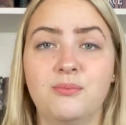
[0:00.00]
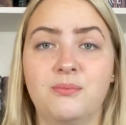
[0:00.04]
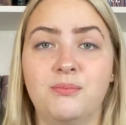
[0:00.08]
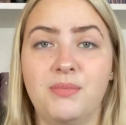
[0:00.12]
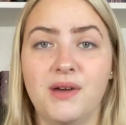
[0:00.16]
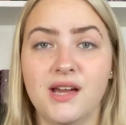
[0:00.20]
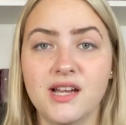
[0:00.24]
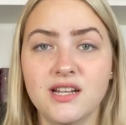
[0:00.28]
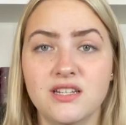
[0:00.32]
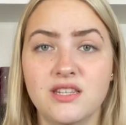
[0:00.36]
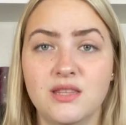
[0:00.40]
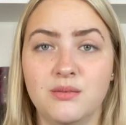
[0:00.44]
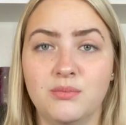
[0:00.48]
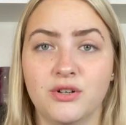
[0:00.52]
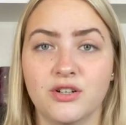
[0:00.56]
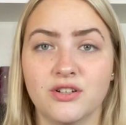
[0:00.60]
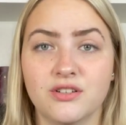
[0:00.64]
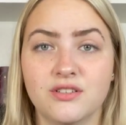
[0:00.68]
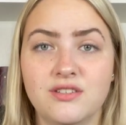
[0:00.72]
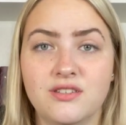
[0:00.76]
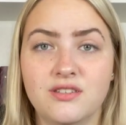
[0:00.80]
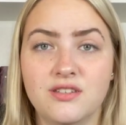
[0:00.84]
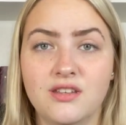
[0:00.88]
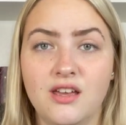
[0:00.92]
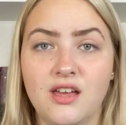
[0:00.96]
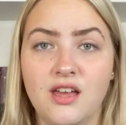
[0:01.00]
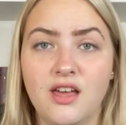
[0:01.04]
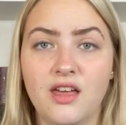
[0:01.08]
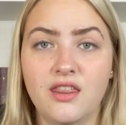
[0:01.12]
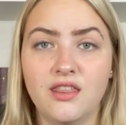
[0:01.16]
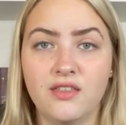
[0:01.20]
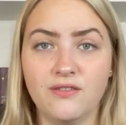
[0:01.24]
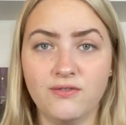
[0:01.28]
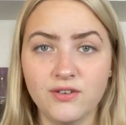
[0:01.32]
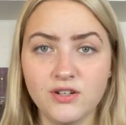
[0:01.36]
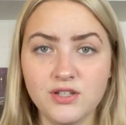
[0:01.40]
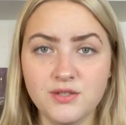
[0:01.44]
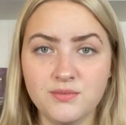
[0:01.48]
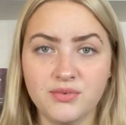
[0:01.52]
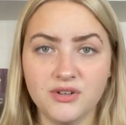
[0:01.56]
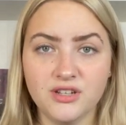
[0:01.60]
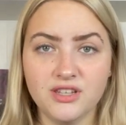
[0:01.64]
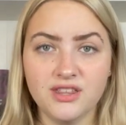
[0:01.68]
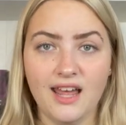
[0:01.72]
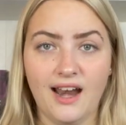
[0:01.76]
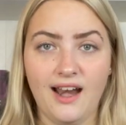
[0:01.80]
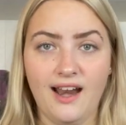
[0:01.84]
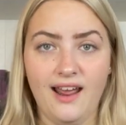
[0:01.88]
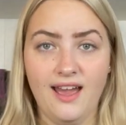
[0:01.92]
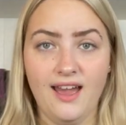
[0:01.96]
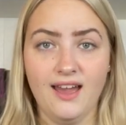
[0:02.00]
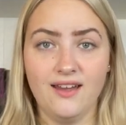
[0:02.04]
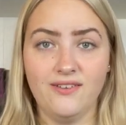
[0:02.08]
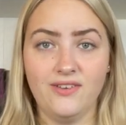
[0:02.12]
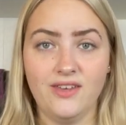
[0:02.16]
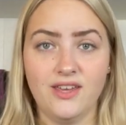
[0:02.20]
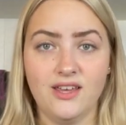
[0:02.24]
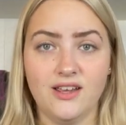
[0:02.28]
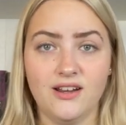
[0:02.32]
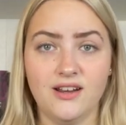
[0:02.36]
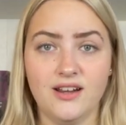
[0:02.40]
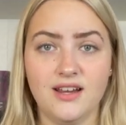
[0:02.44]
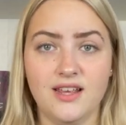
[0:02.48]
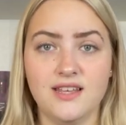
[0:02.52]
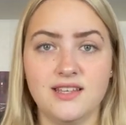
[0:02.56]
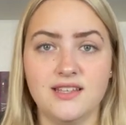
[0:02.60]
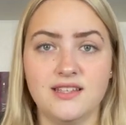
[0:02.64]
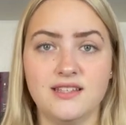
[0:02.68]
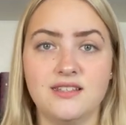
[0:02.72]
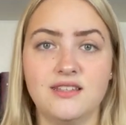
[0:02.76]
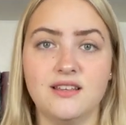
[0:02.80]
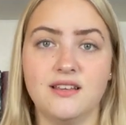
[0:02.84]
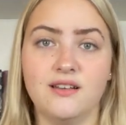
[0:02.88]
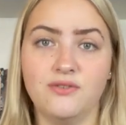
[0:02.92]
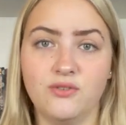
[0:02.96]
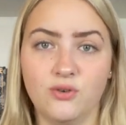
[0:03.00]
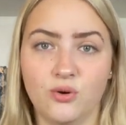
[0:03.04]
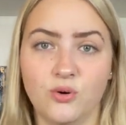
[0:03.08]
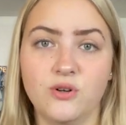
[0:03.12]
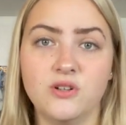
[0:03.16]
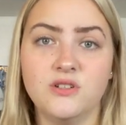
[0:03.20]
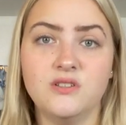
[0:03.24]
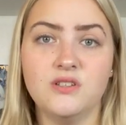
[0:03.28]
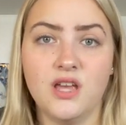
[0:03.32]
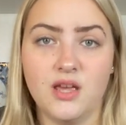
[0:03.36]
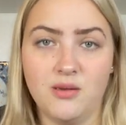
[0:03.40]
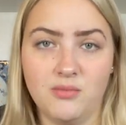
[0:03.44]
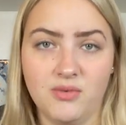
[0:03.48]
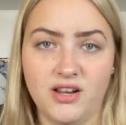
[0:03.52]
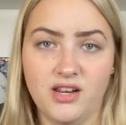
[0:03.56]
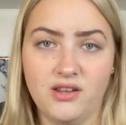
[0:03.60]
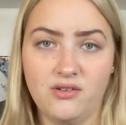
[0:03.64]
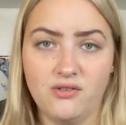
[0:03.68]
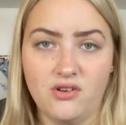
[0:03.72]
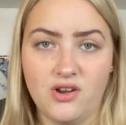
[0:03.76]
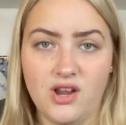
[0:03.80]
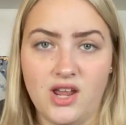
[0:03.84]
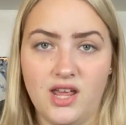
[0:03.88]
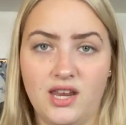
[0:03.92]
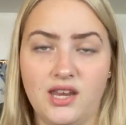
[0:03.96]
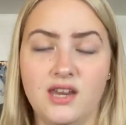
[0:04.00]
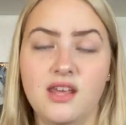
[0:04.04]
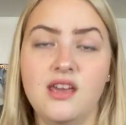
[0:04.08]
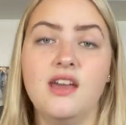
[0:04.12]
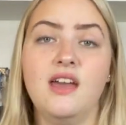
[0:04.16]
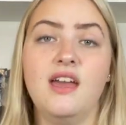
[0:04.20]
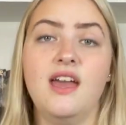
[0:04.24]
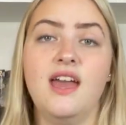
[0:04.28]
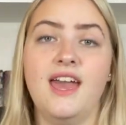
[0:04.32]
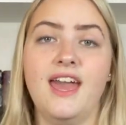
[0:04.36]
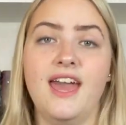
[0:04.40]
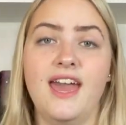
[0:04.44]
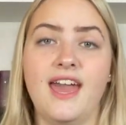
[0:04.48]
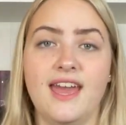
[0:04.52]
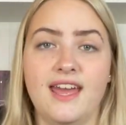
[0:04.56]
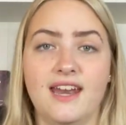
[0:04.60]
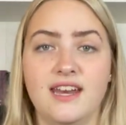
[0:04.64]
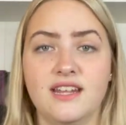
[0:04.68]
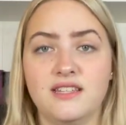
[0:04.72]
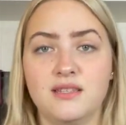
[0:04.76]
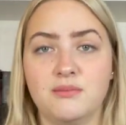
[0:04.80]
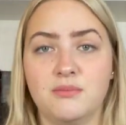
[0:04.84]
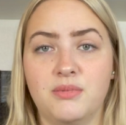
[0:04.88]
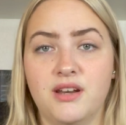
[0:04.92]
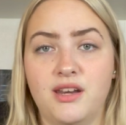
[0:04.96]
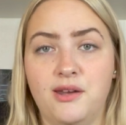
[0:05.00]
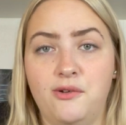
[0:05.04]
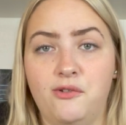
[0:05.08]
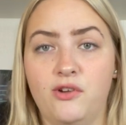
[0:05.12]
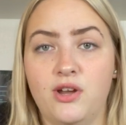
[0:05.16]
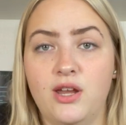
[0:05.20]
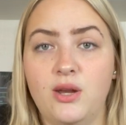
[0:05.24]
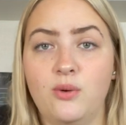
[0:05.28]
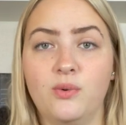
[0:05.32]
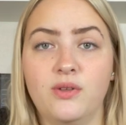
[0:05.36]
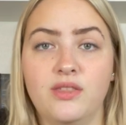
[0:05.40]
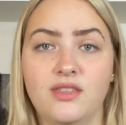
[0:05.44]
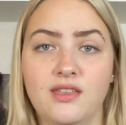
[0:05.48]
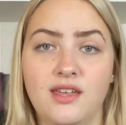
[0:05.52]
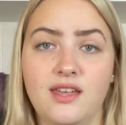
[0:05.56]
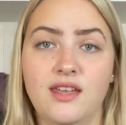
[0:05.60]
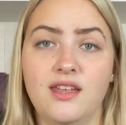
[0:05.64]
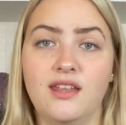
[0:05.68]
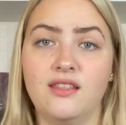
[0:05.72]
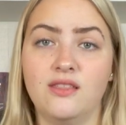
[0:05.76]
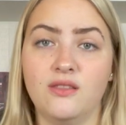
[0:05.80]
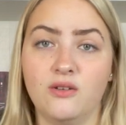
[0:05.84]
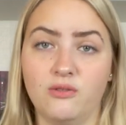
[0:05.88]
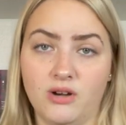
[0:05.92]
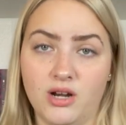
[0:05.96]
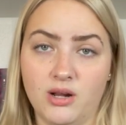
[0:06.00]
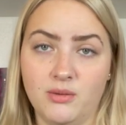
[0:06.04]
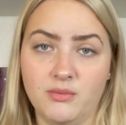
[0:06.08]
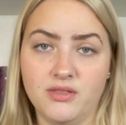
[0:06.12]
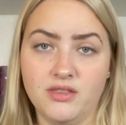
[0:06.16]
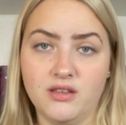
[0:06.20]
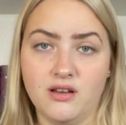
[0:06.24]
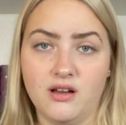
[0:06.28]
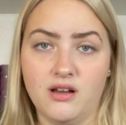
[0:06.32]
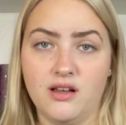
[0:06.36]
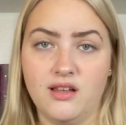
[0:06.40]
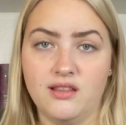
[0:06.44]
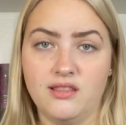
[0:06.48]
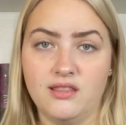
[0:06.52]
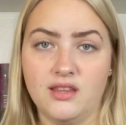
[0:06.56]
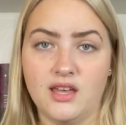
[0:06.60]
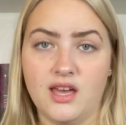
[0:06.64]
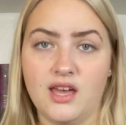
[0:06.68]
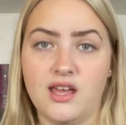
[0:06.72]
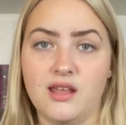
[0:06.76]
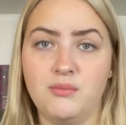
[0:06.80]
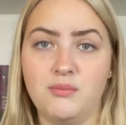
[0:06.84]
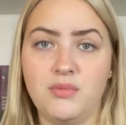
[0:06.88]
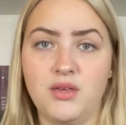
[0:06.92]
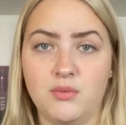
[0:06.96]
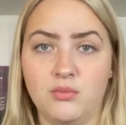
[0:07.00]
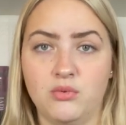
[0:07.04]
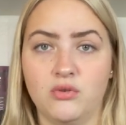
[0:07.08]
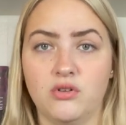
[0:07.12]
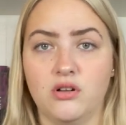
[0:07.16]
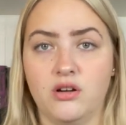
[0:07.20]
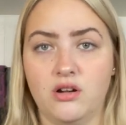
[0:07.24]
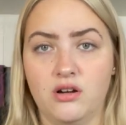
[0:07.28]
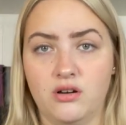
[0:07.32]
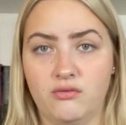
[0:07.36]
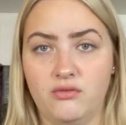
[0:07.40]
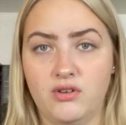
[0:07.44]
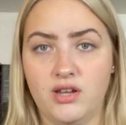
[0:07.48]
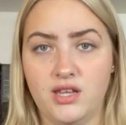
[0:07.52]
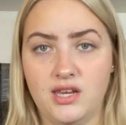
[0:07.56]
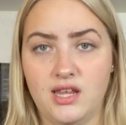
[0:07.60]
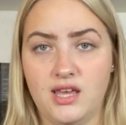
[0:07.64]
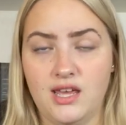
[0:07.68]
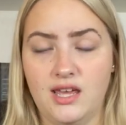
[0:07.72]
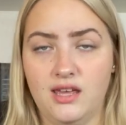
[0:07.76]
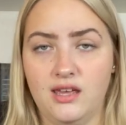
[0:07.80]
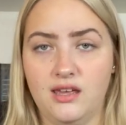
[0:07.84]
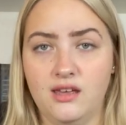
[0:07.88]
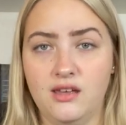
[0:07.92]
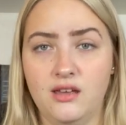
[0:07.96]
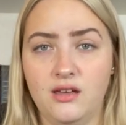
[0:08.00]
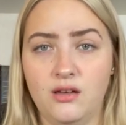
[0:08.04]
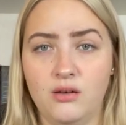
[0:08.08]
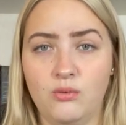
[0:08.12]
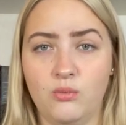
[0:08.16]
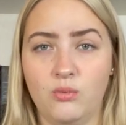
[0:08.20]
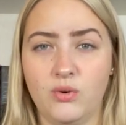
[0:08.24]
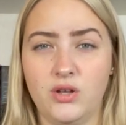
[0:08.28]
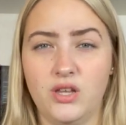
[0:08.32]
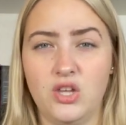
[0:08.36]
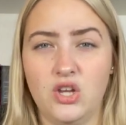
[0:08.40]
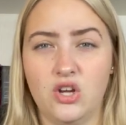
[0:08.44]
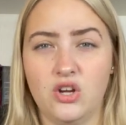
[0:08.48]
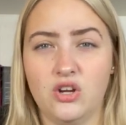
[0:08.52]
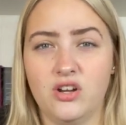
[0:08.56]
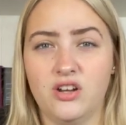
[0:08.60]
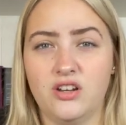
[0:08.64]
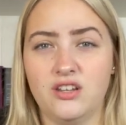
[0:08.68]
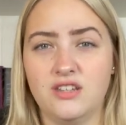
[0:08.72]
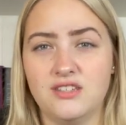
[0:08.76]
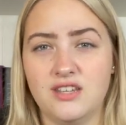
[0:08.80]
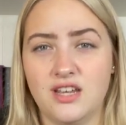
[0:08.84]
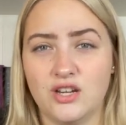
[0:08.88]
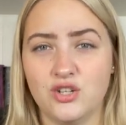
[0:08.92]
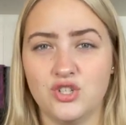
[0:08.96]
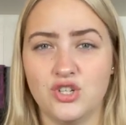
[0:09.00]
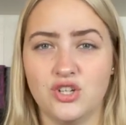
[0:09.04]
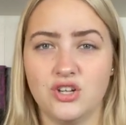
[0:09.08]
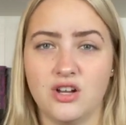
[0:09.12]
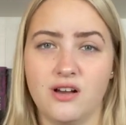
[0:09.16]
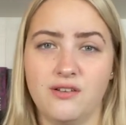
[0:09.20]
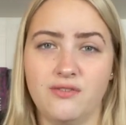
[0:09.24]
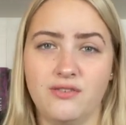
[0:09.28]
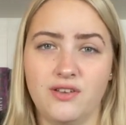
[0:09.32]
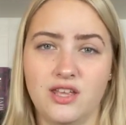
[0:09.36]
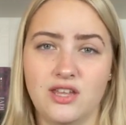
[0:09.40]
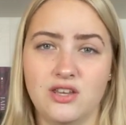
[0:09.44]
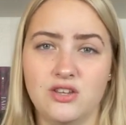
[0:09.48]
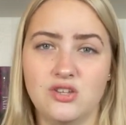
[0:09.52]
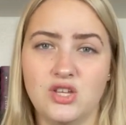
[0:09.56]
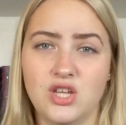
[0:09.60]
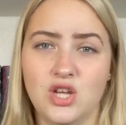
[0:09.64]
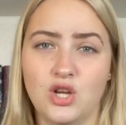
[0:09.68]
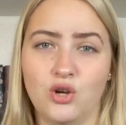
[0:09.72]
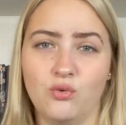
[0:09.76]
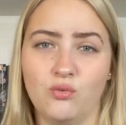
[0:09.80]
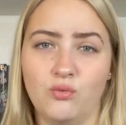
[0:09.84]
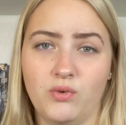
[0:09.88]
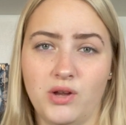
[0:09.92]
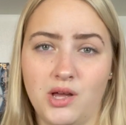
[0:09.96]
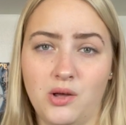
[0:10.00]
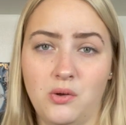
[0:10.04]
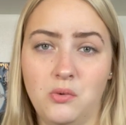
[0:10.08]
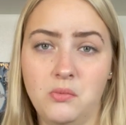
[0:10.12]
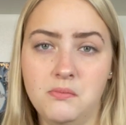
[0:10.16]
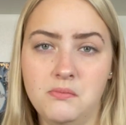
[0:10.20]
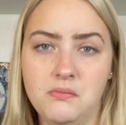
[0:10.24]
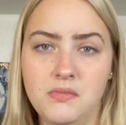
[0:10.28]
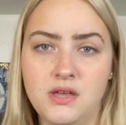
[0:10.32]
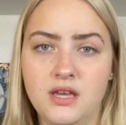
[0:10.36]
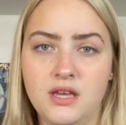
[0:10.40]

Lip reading: Back to the books. The first book that I have here is, of course, a buddy read, and it's a buddy read within the realm-a-thon that people are reading when you're sectioned off into your realm.